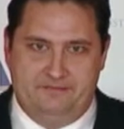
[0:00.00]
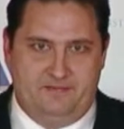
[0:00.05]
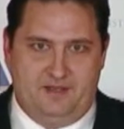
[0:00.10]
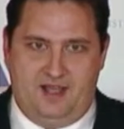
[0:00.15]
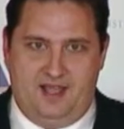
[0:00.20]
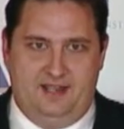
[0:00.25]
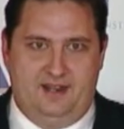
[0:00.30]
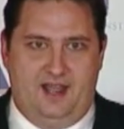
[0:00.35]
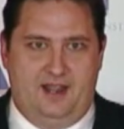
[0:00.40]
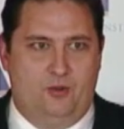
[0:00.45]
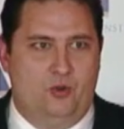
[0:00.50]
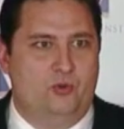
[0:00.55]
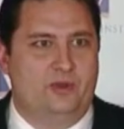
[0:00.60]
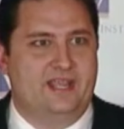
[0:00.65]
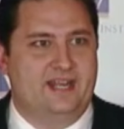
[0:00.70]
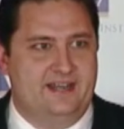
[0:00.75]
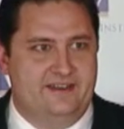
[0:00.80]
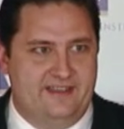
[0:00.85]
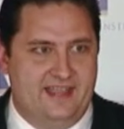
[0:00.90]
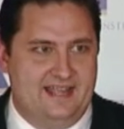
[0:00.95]
I won't
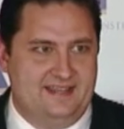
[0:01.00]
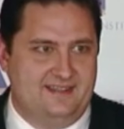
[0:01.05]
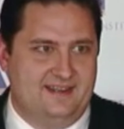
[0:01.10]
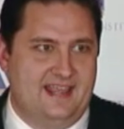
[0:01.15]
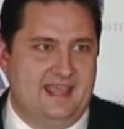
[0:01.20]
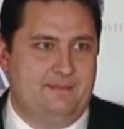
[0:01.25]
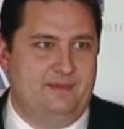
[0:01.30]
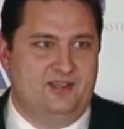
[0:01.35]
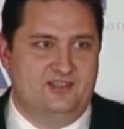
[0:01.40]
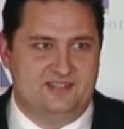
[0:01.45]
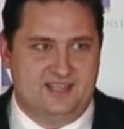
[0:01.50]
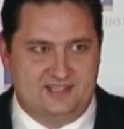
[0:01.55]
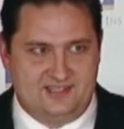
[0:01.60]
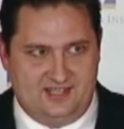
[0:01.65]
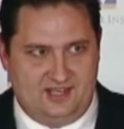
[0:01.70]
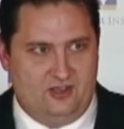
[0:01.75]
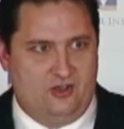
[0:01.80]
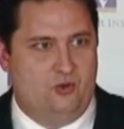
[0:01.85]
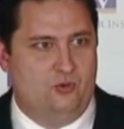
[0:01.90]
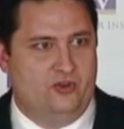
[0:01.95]
get into that today because that's
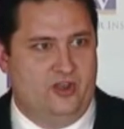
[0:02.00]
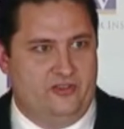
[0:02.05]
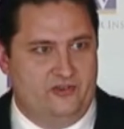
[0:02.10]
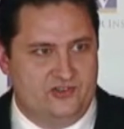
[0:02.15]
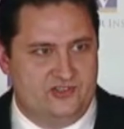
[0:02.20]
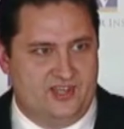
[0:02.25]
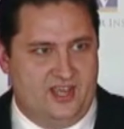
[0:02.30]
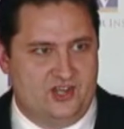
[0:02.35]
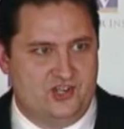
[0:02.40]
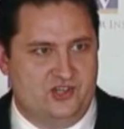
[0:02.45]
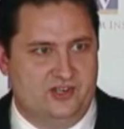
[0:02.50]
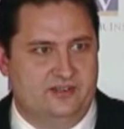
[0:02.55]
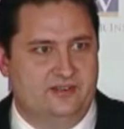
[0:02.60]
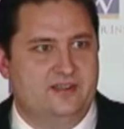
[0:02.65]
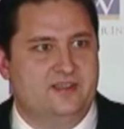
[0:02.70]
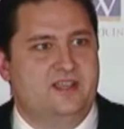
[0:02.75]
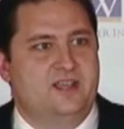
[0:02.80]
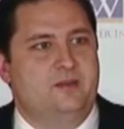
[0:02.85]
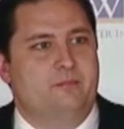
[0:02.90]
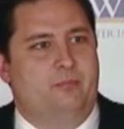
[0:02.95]
like a whole other session,
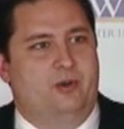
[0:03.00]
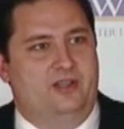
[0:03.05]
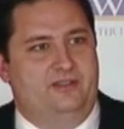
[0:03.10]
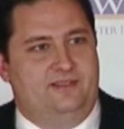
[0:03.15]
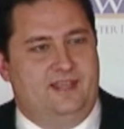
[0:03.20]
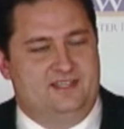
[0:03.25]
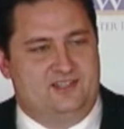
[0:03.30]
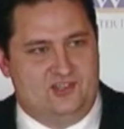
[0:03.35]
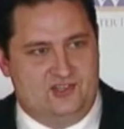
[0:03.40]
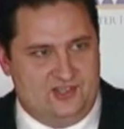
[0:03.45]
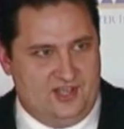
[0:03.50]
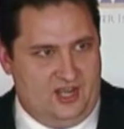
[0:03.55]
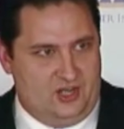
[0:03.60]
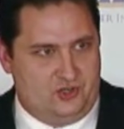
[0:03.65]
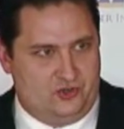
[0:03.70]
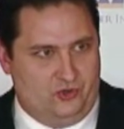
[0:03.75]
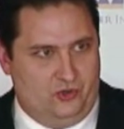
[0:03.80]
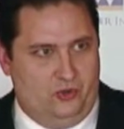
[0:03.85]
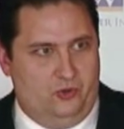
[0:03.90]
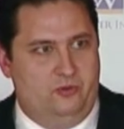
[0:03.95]
but that's just not
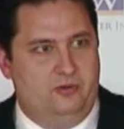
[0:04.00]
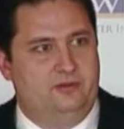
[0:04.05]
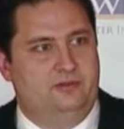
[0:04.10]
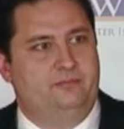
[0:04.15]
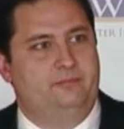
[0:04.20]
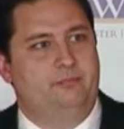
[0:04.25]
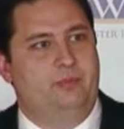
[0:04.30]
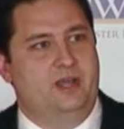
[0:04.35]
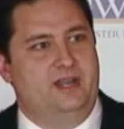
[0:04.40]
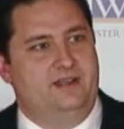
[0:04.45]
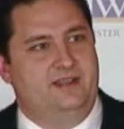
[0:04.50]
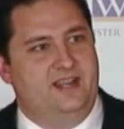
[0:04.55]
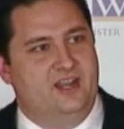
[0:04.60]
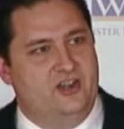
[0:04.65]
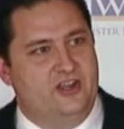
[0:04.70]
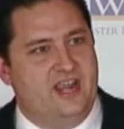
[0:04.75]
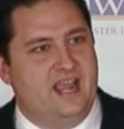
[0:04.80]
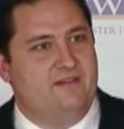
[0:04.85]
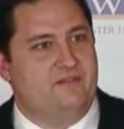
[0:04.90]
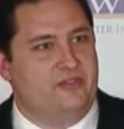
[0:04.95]
true. But here
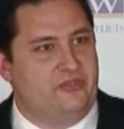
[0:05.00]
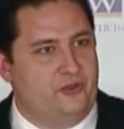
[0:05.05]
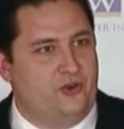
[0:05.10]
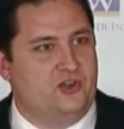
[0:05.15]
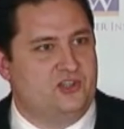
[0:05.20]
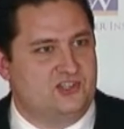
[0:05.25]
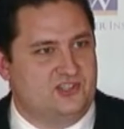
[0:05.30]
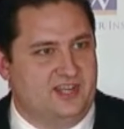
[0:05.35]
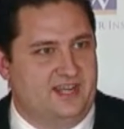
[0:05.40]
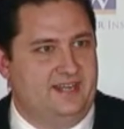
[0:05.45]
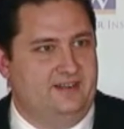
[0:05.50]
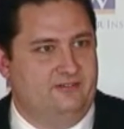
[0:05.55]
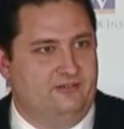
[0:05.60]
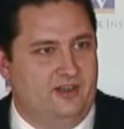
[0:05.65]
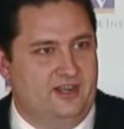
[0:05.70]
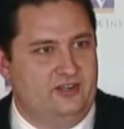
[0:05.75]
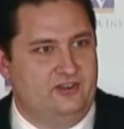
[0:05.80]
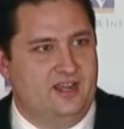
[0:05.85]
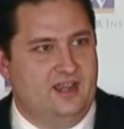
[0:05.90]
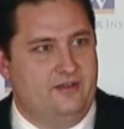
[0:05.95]
you have a third state,
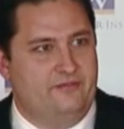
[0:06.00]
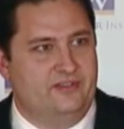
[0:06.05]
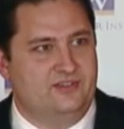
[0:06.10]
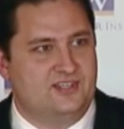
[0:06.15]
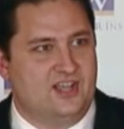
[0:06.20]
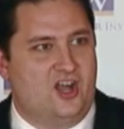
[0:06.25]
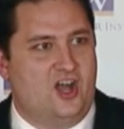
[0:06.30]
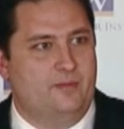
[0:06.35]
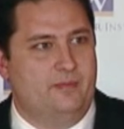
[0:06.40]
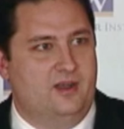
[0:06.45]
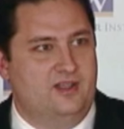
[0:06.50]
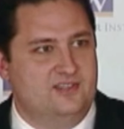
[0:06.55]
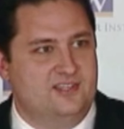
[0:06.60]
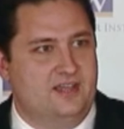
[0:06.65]
right? You have the Taliban's